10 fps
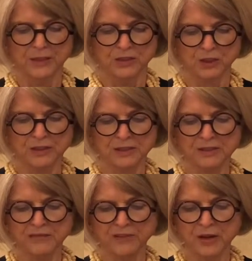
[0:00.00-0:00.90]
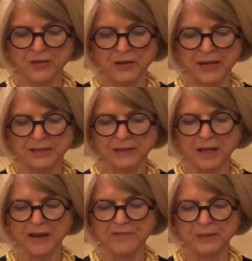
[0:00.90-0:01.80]
Just as the Father has
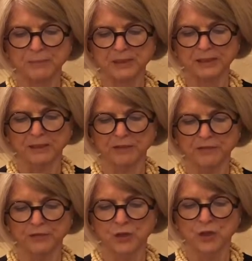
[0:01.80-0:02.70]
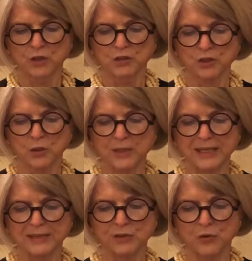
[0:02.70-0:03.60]
life himself, so he
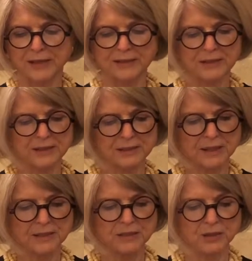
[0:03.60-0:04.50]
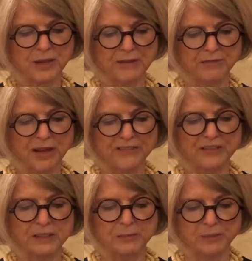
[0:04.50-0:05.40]
has granted the Son to have life
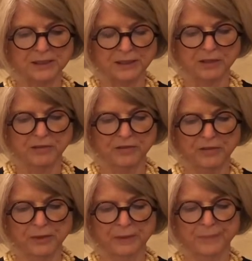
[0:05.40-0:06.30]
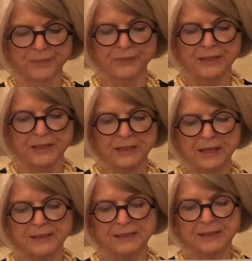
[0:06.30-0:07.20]
in himself. He,
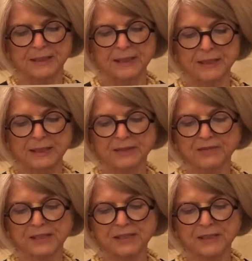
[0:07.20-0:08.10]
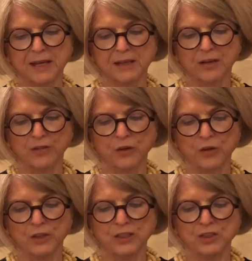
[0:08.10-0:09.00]
has, he gives the Son
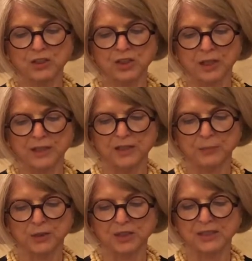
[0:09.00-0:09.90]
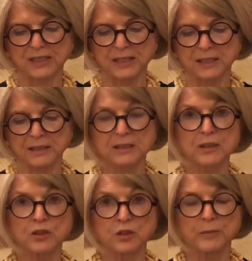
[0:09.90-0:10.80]
authority to judge because he is the
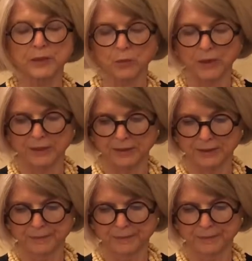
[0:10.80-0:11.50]
human one.